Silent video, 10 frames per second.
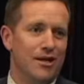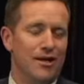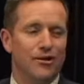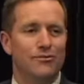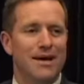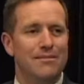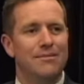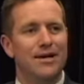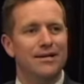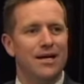local mountain
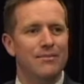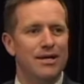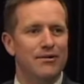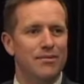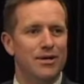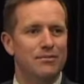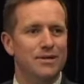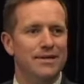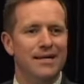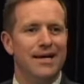bike club here in
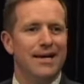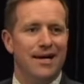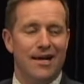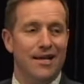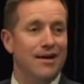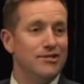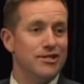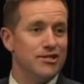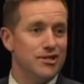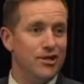Melbourne. I love
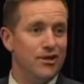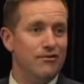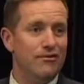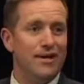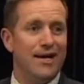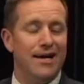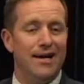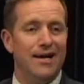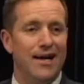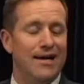to surf,
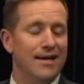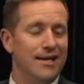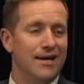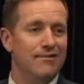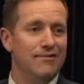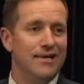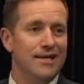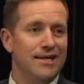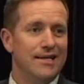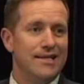and I love
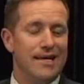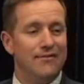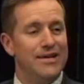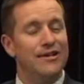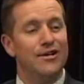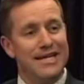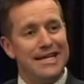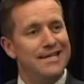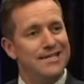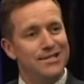that I've now got
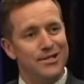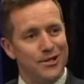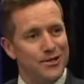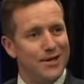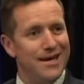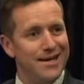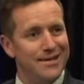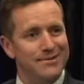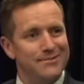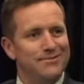kids who
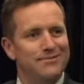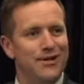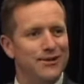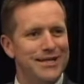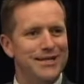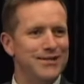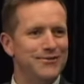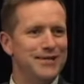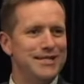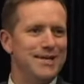are following in those
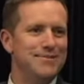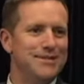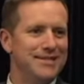footsteps.